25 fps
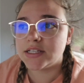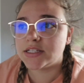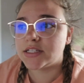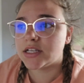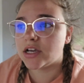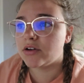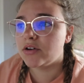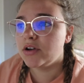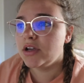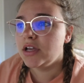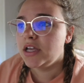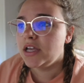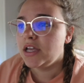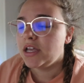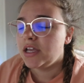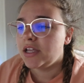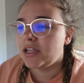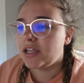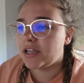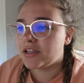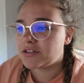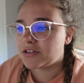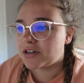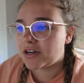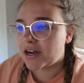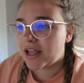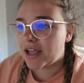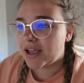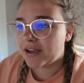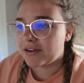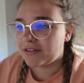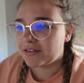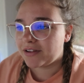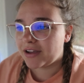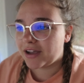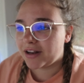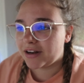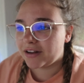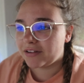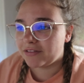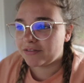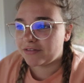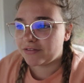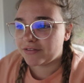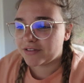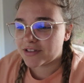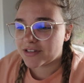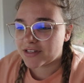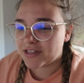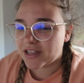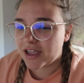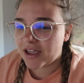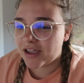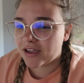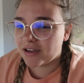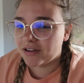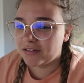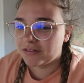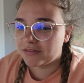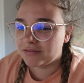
So yesterday I kind of was like